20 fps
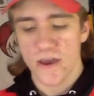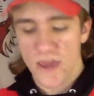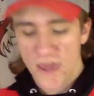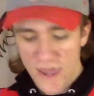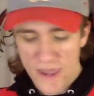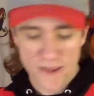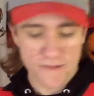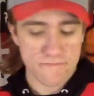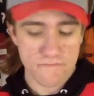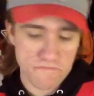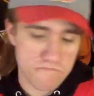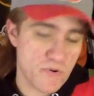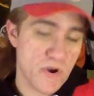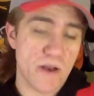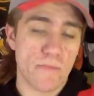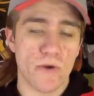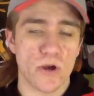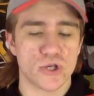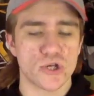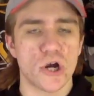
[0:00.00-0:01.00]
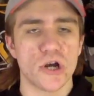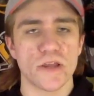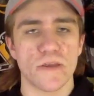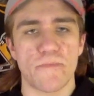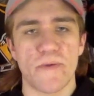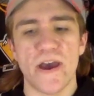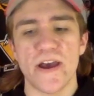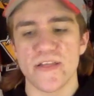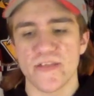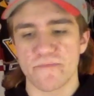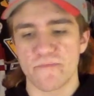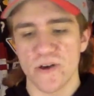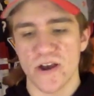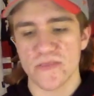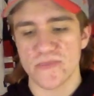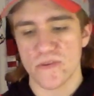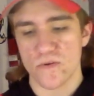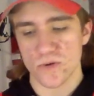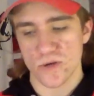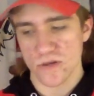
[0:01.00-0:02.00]
It pretty much all depends, but
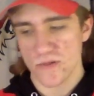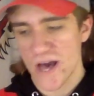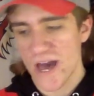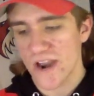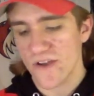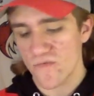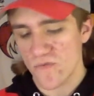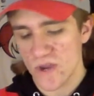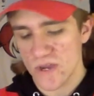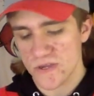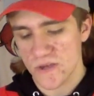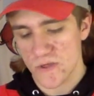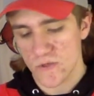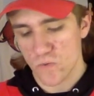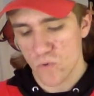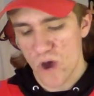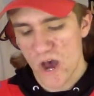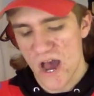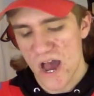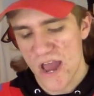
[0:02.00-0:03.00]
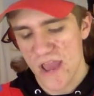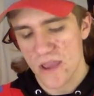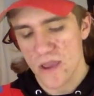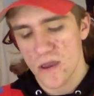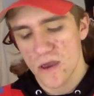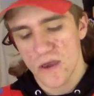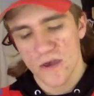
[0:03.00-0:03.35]
there's a lot of reasons why